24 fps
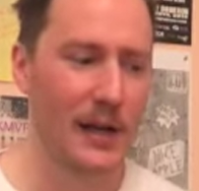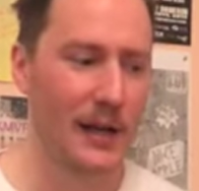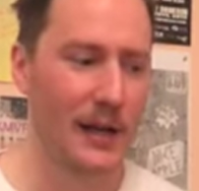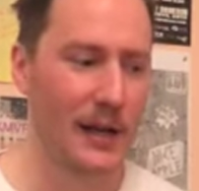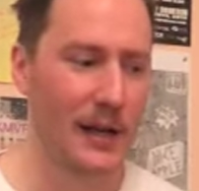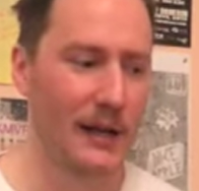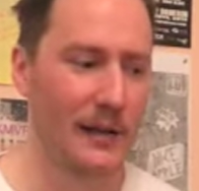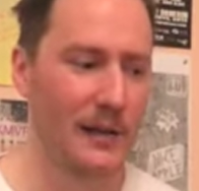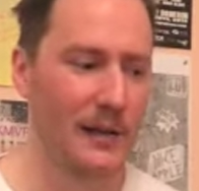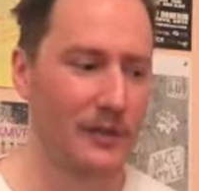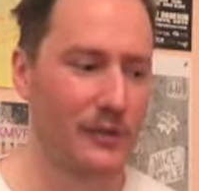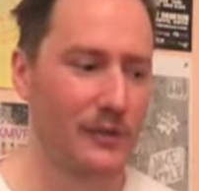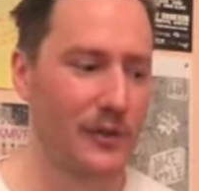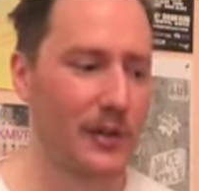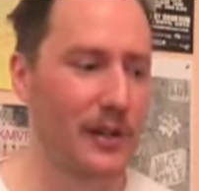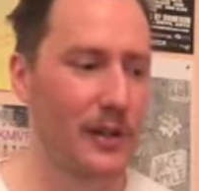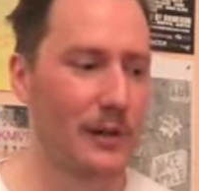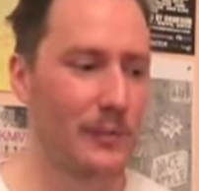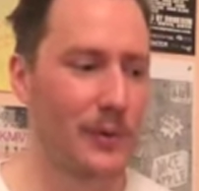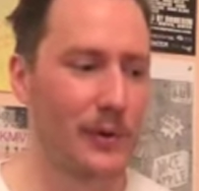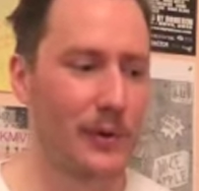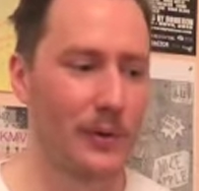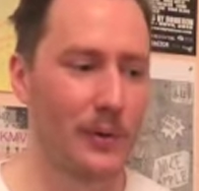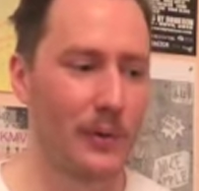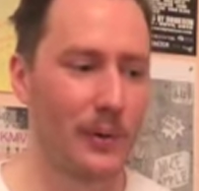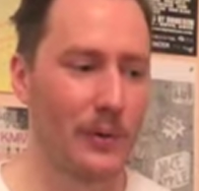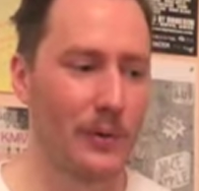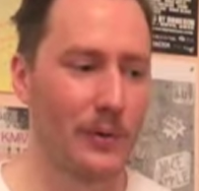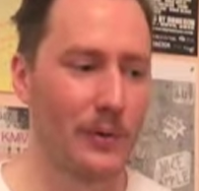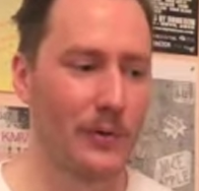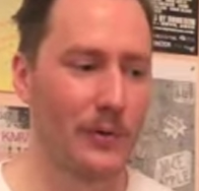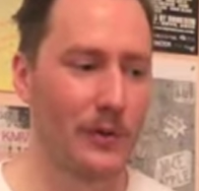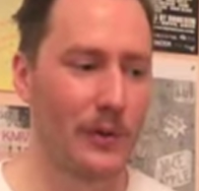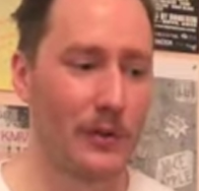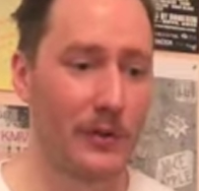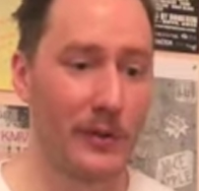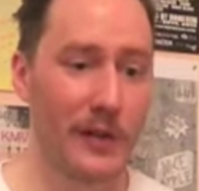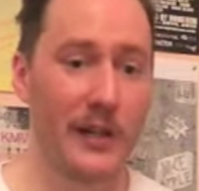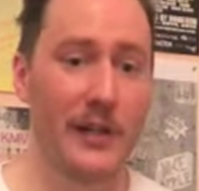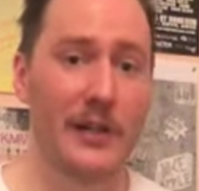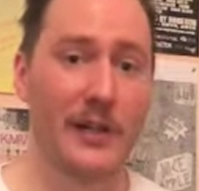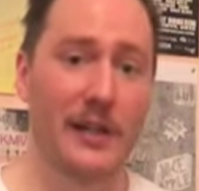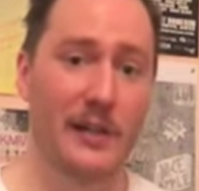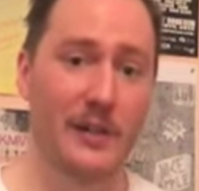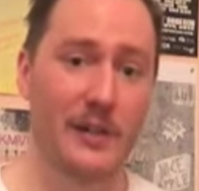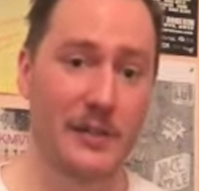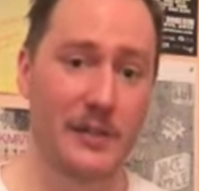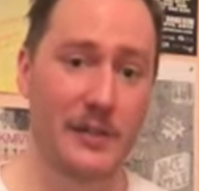and develop your own
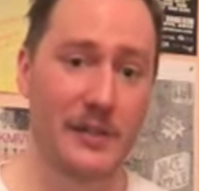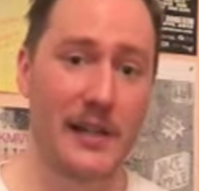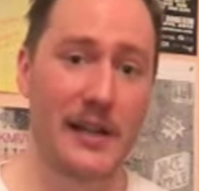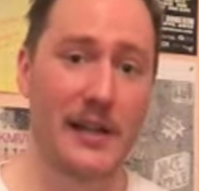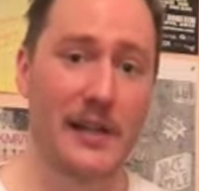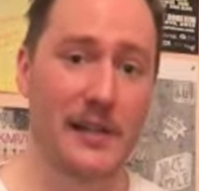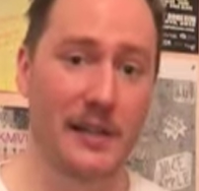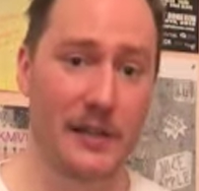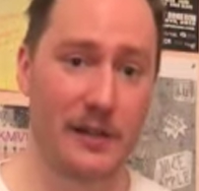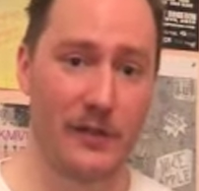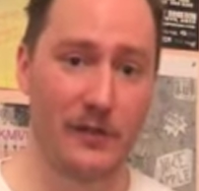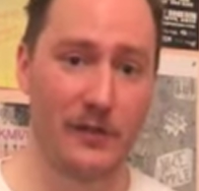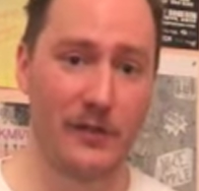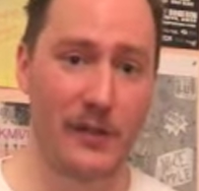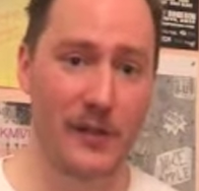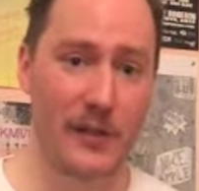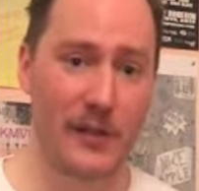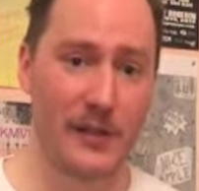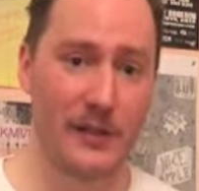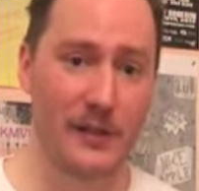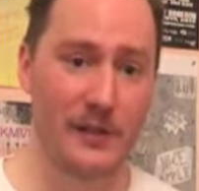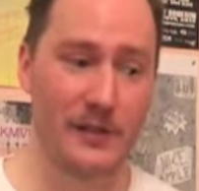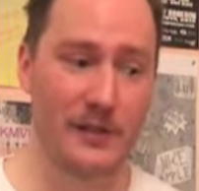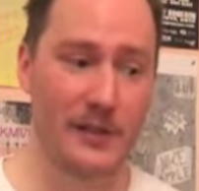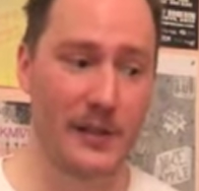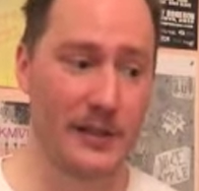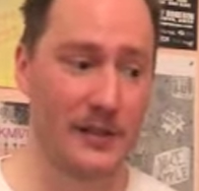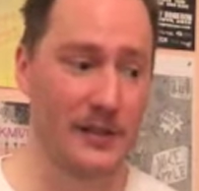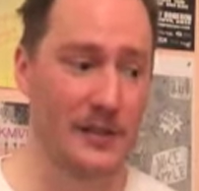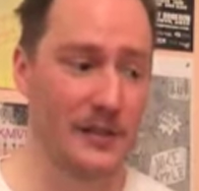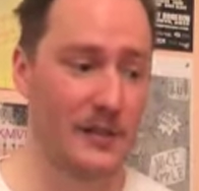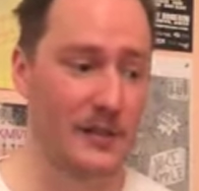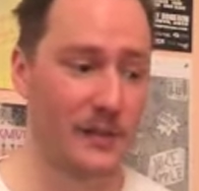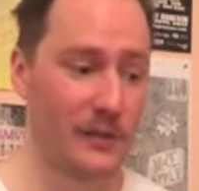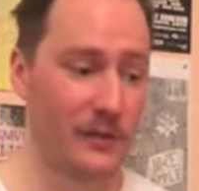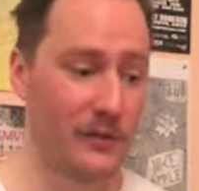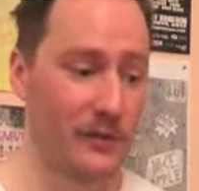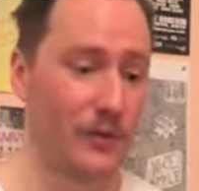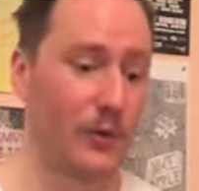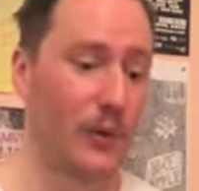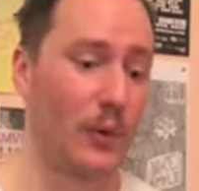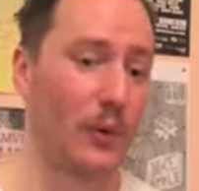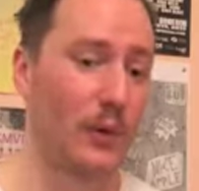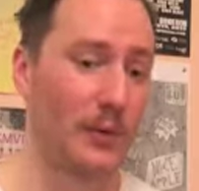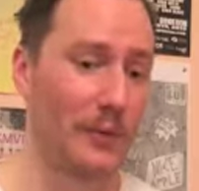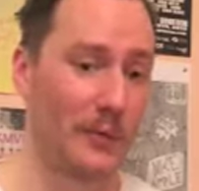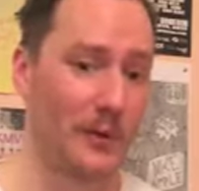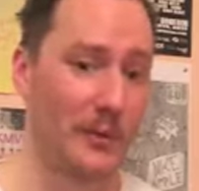unique understanding of things that's
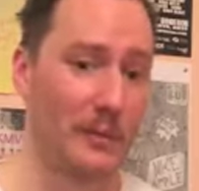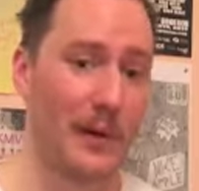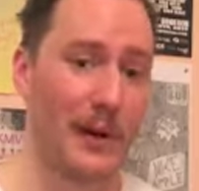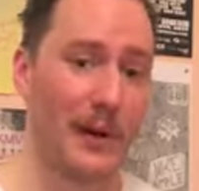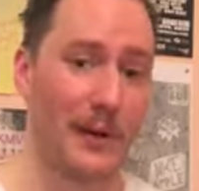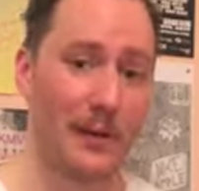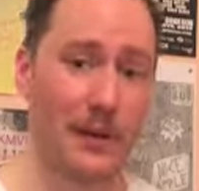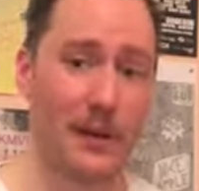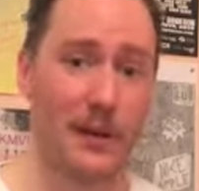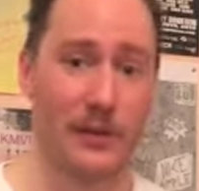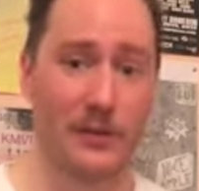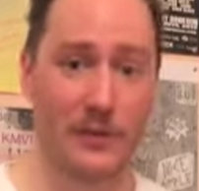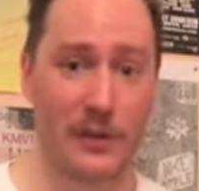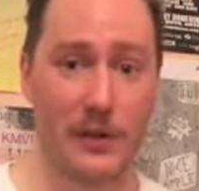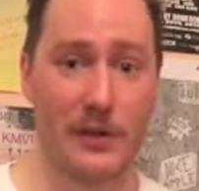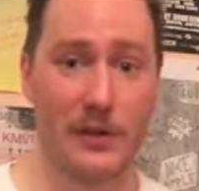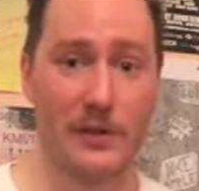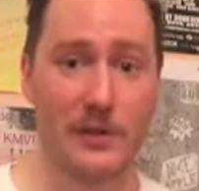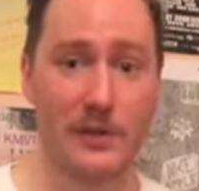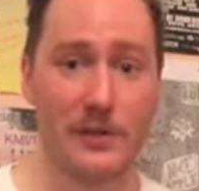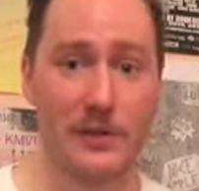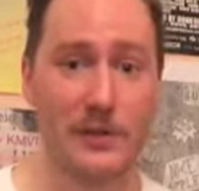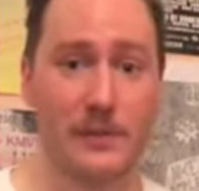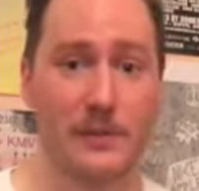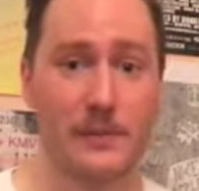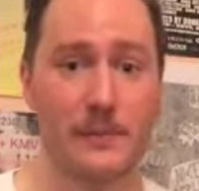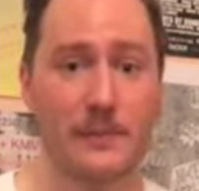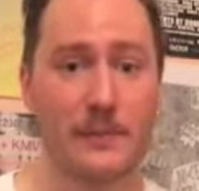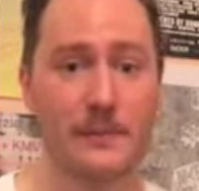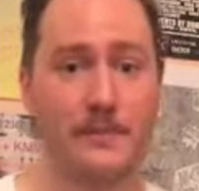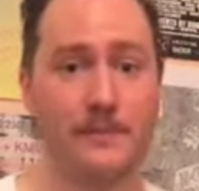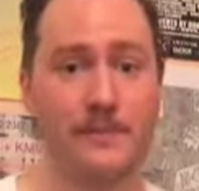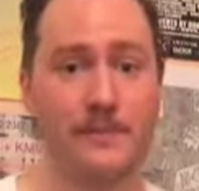informed by a lot of others.